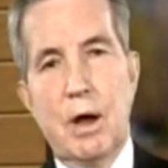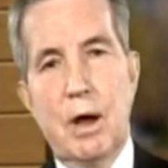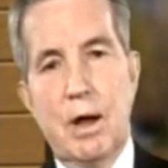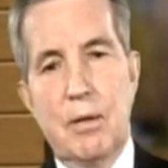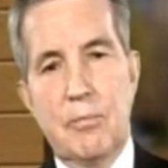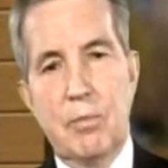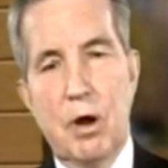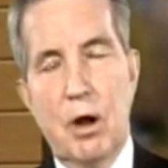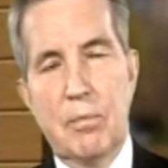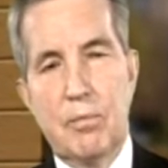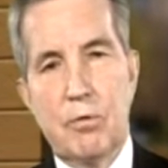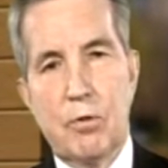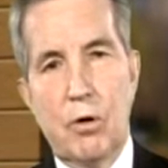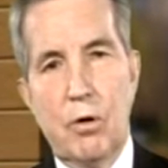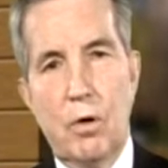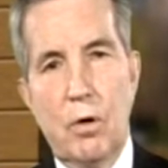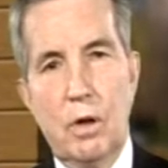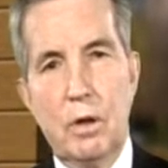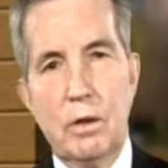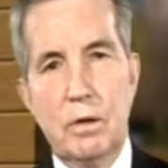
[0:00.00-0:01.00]
I'm Bob
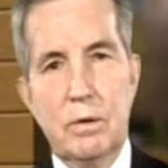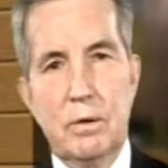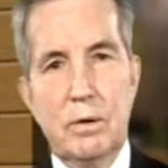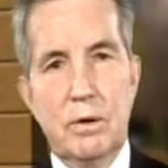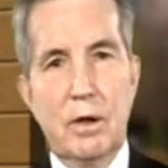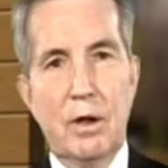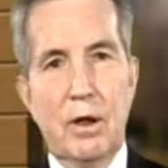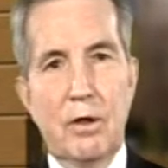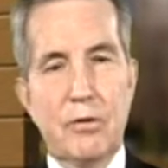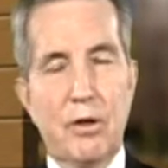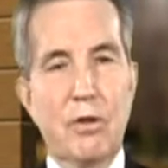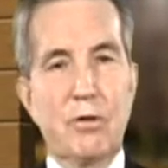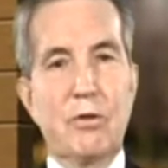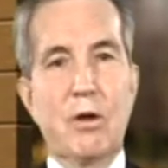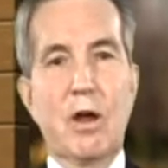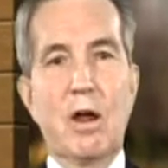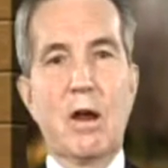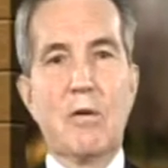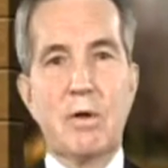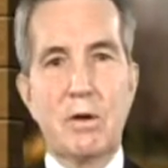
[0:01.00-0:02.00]
Crowell. As I
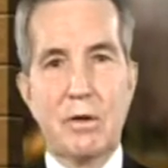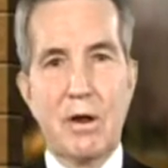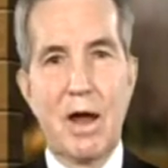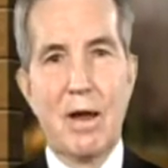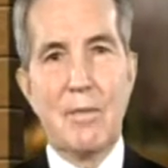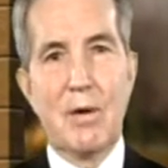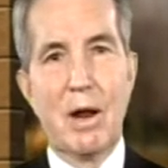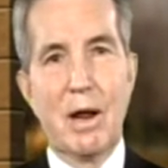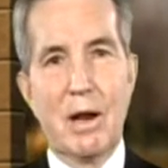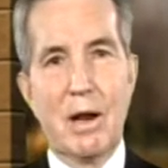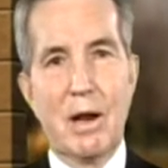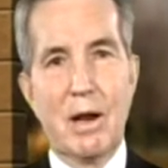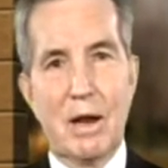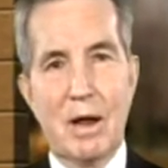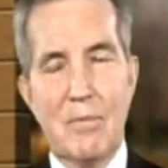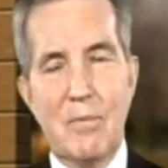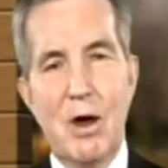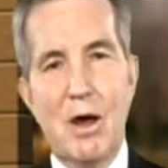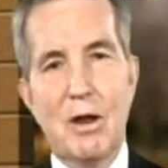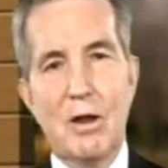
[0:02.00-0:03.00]
say every time when I
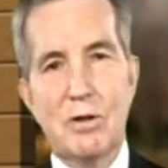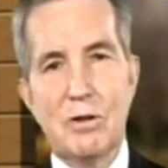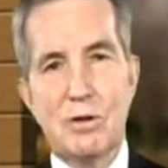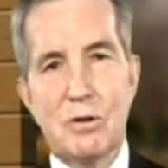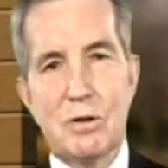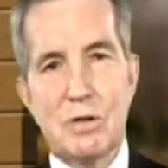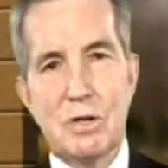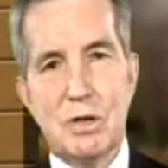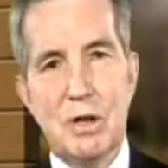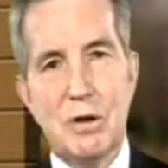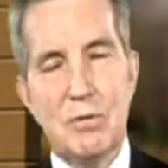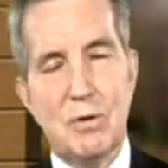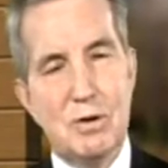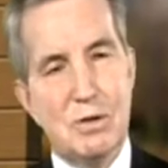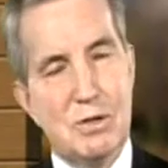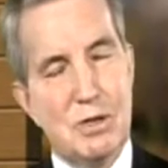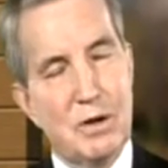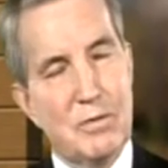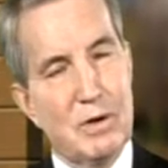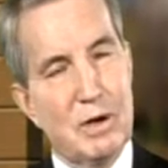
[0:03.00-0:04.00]
come on It's Your City,
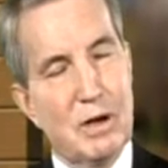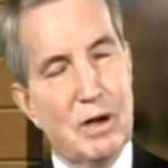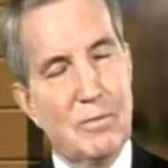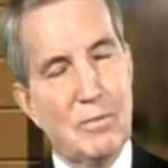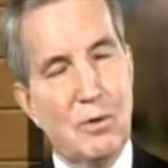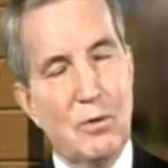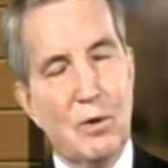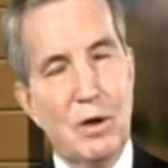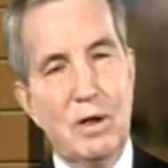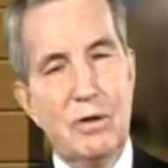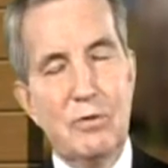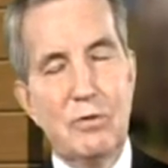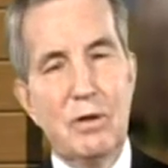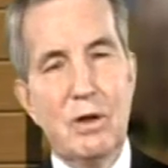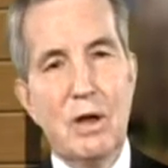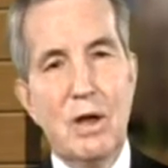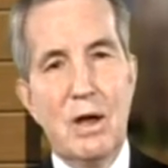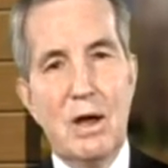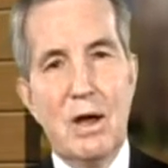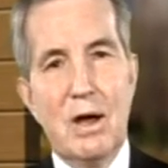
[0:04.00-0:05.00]
which is every couple of weeks,
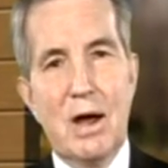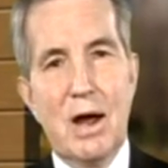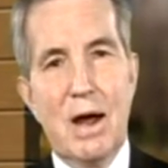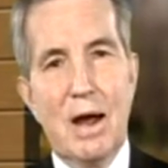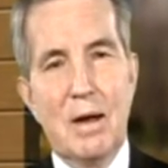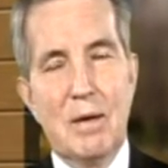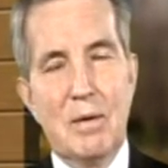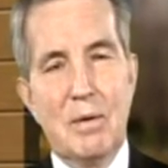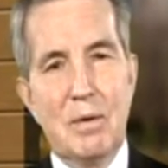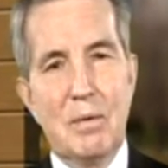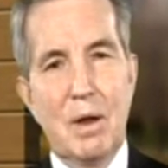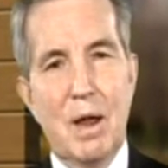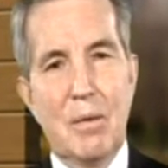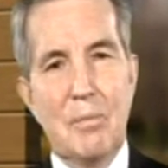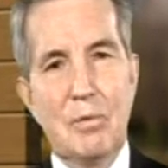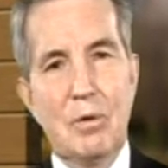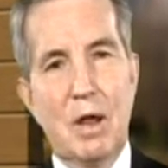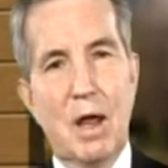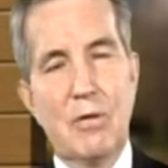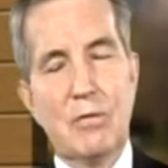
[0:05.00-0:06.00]
I
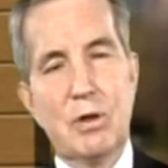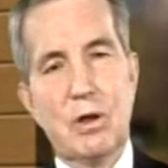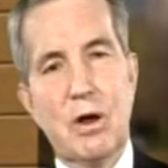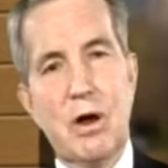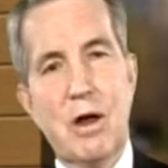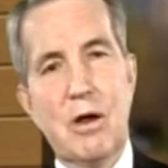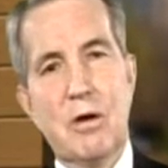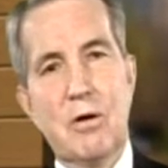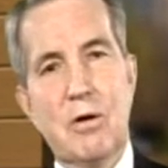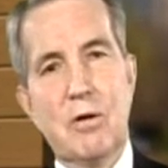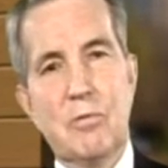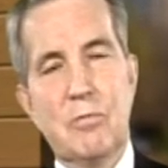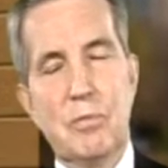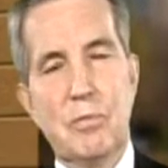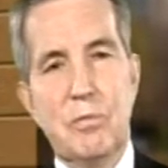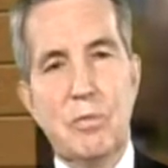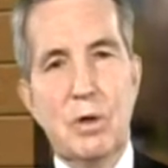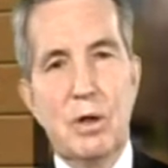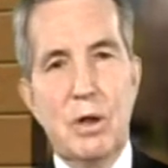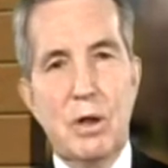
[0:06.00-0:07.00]
happen to have the honor of
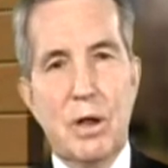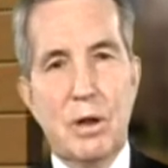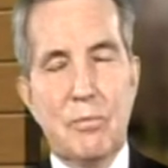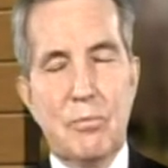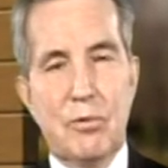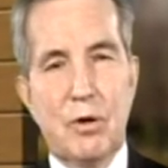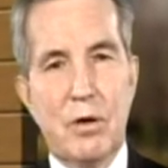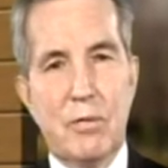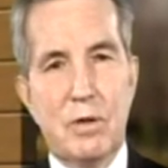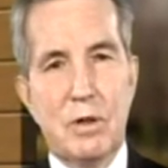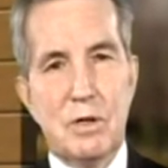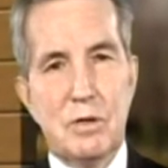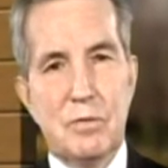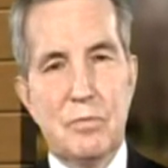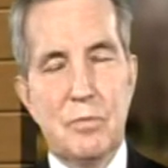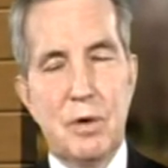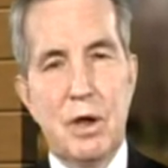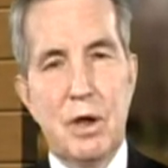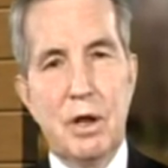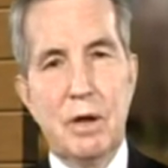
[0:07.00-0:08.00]
and privilege
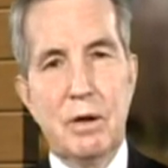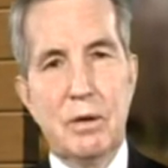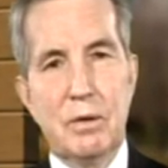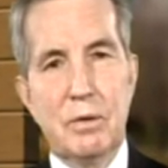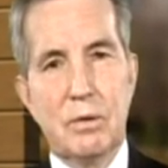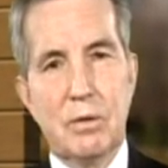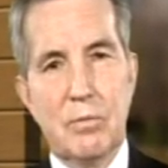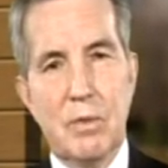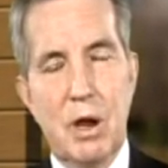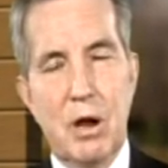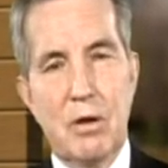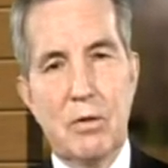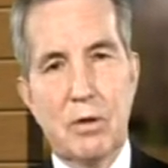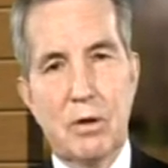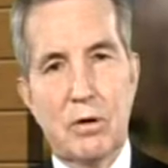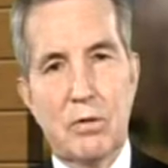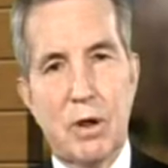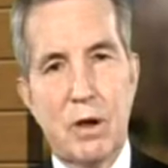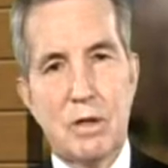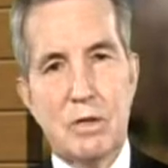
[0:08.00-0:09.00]
of being the mayor of the
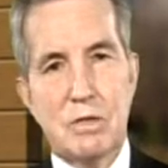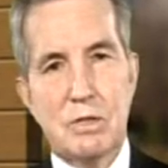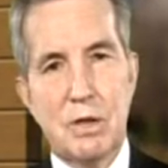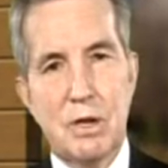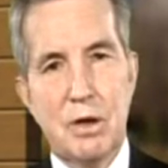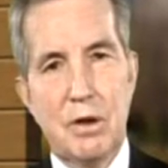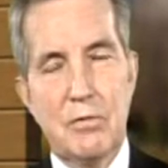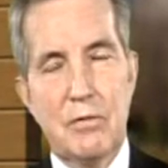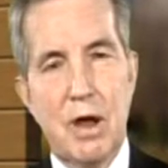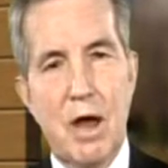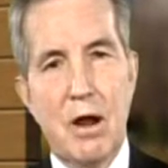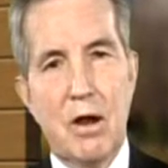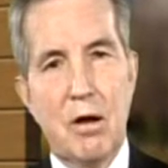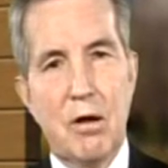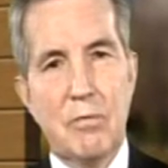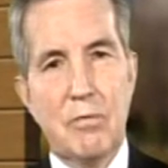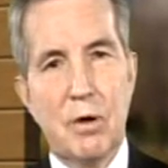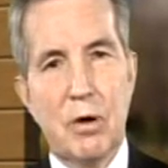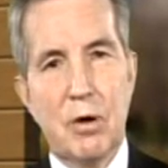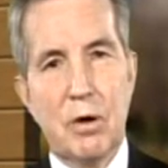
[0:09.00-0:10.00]
greatest city in Nevada,
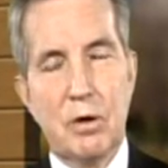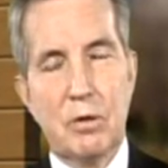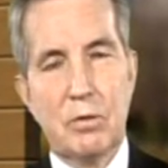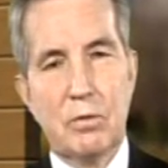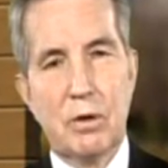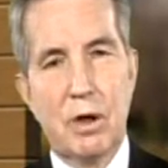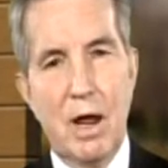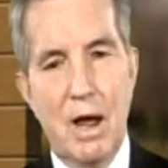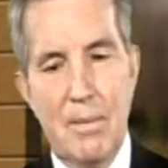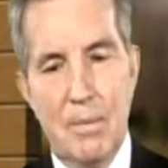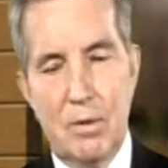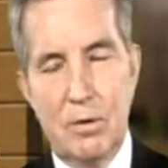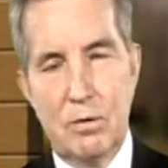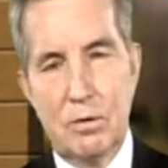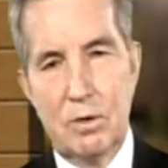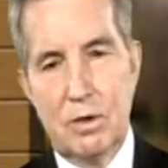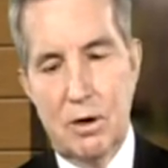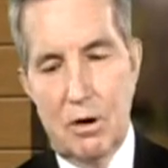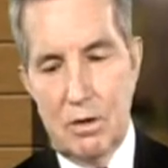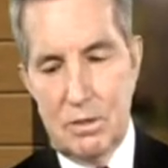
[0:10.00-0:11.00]
our very own
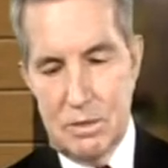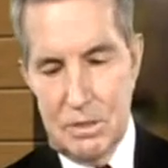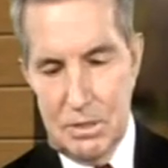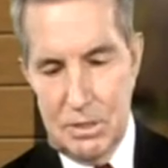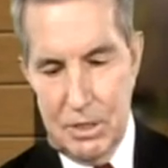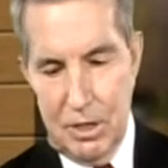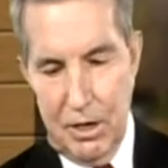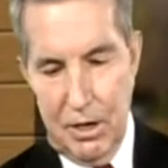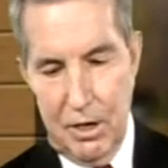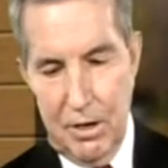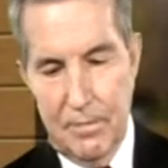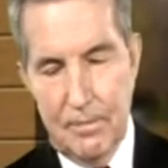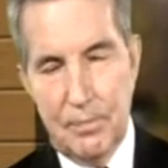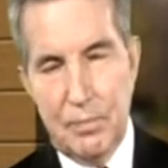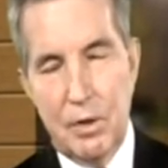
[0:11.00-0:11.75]
capital, Carson City.